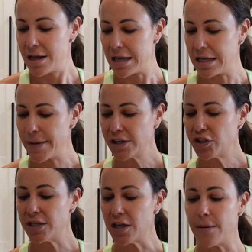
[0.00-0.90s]
And then I'm
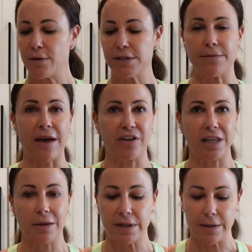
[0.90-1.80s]
actually gonna top it with some
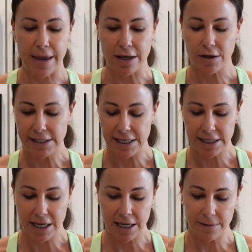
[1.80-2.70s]
everything but the bagel
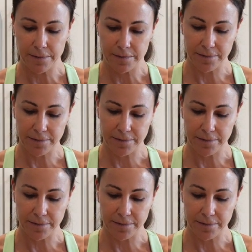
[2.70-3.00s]
seasoning.